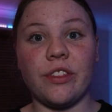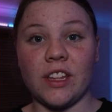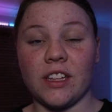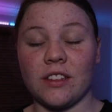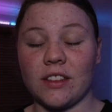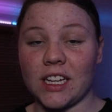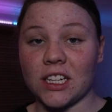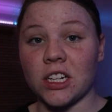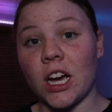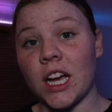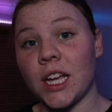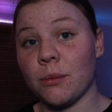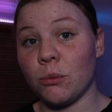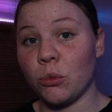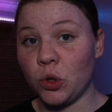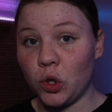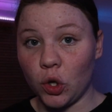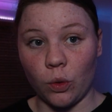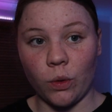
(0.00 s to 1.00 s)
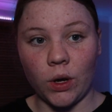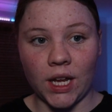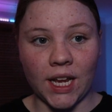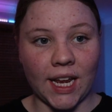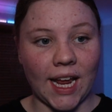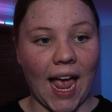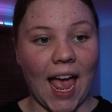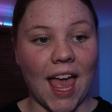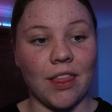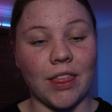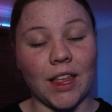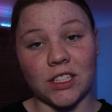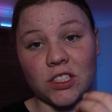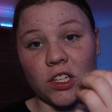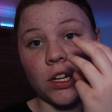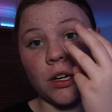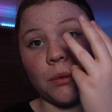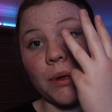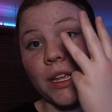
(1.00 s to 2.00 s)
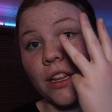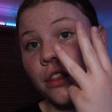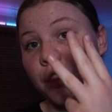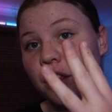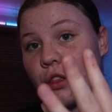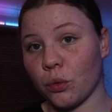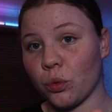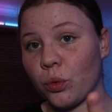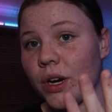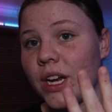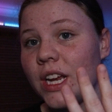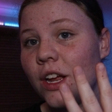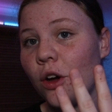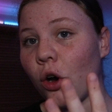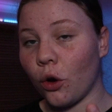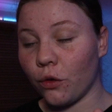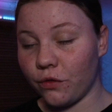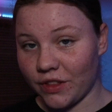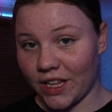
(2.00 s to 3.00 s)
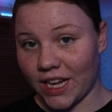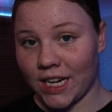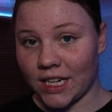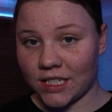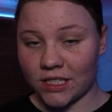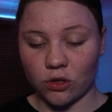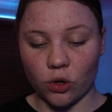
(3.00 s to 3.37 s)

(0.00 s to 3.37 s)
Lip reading: thing that I am doing, and there's going to be 3 of these.